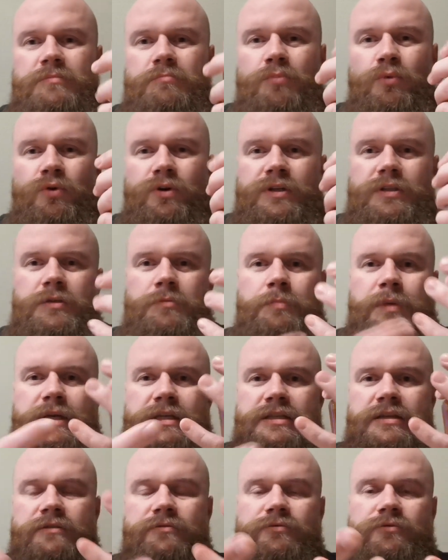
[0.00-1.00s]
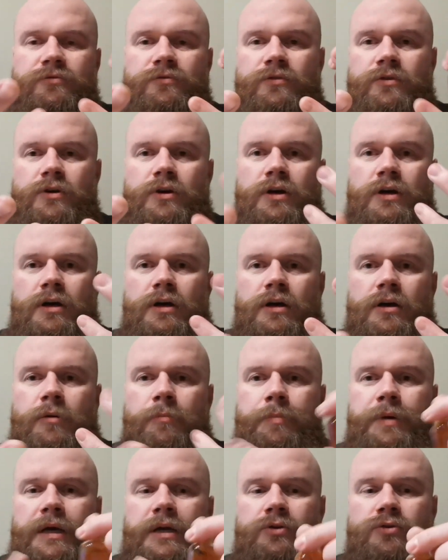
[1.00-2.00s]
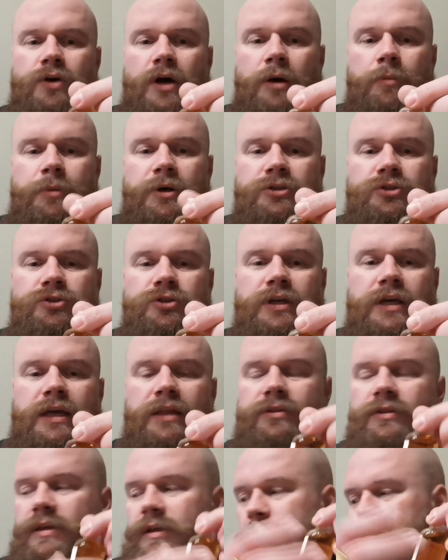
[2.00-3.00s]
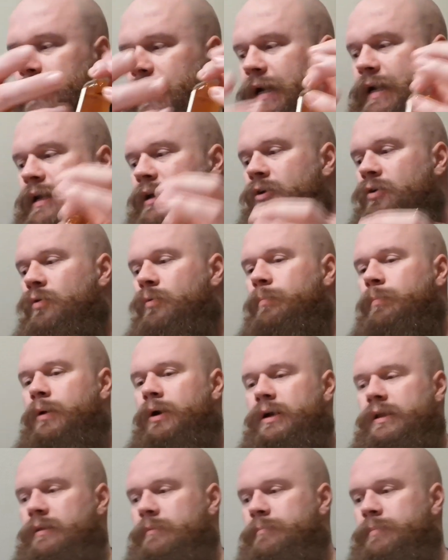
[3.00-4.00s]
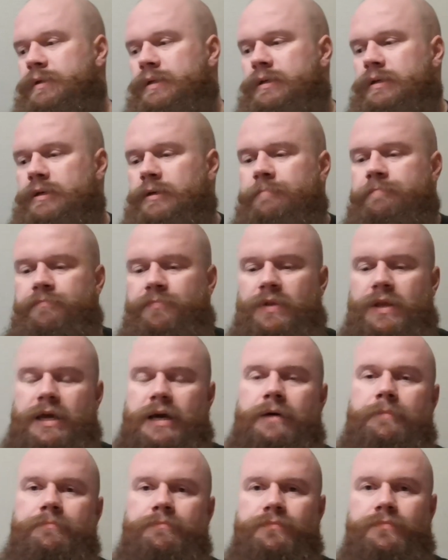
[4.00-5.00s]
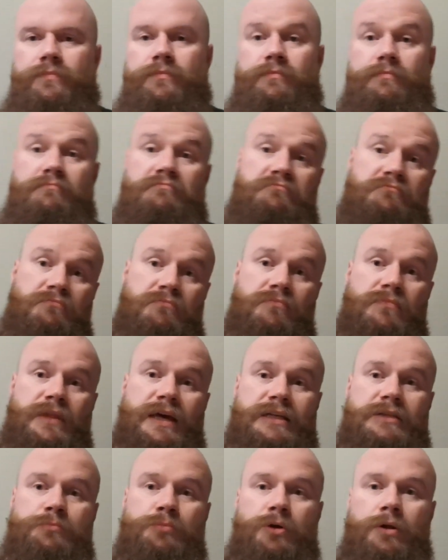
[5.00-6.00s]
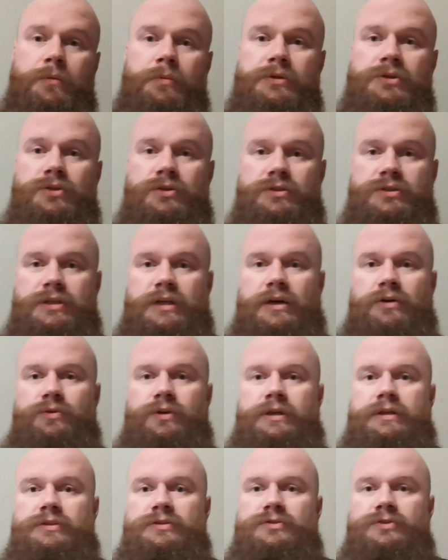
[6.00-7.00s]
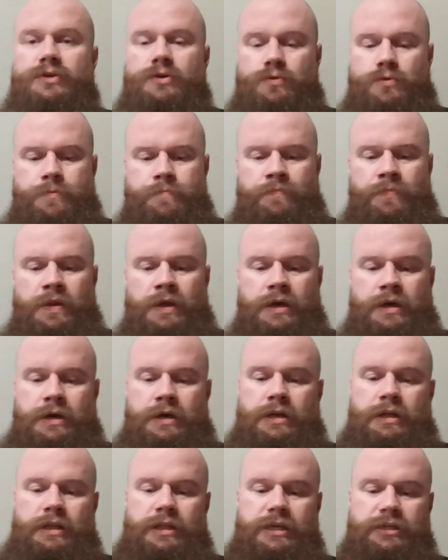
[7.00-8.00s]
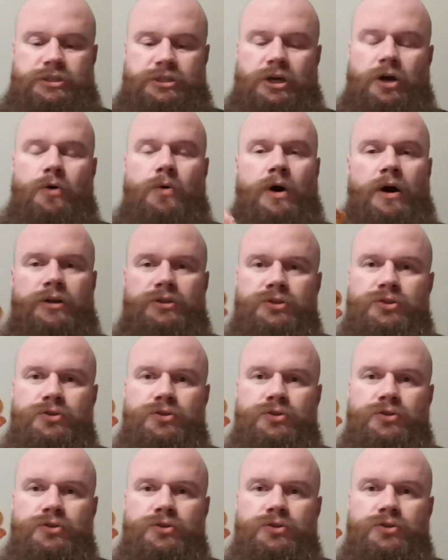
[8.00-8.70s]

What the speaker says: more expensive compared to how much you get than buying a whole bottle. But yeah, that's probably just how it is. So let's go on